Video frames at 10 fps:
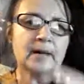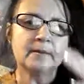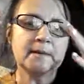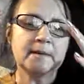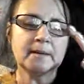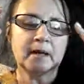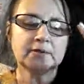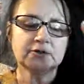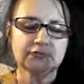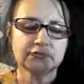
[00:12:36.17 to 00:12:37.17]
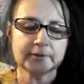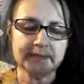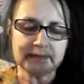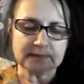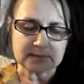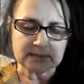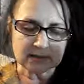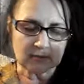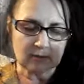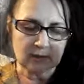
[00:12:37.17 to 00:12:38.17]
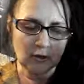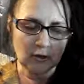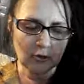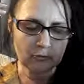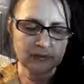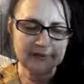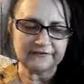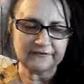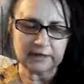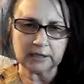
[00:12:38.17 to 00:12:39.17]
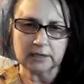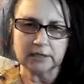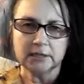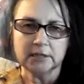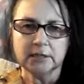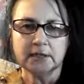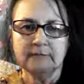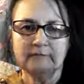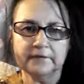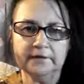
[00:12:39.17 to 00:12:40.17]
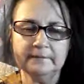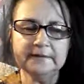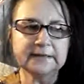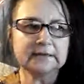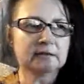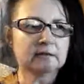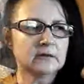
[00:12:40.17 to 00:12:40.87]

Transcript: I mean, dreams are horrific, vivid,